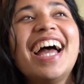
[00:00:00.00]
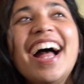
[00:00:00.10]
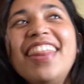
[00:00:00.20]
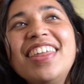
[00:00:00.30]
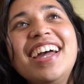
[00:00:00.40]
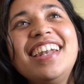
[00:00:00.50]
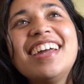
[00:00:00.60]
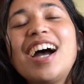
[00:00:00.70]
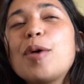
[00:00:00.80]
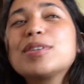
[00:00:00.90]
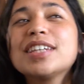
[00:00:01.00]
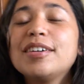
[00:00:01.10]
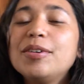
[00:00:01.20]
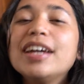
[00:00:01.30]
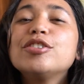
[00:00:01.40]
And then I was like,
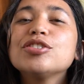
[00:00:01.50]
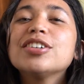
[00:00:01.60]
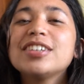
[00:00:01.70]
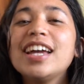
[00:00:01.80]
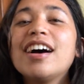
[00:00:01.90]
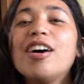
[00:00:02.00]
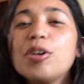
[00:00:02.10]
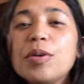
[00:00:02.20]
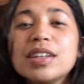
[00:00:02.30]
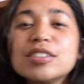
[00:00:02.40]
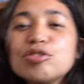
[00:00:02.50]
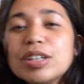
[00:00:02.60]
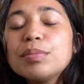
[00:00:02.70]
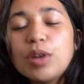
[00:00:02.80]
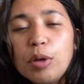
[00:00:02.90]
okay, sure, yeah, I'll go on this
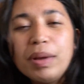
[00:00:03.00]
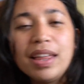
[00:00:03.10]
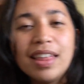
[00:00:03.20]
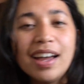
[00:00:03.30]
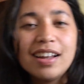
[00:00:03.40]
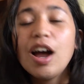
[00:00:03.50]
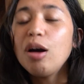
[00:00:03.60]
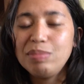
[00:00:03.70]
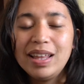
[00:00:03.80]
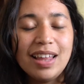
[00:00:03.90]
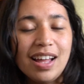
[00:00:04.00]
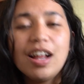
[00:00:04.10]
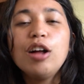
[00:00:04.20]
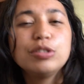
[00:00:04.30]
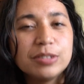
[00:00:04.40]
trip. I'll pay that.
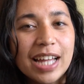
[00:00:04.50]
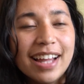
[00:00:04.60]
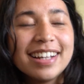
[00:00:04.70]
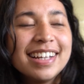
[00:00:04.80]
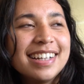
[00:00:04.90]
I'll do that.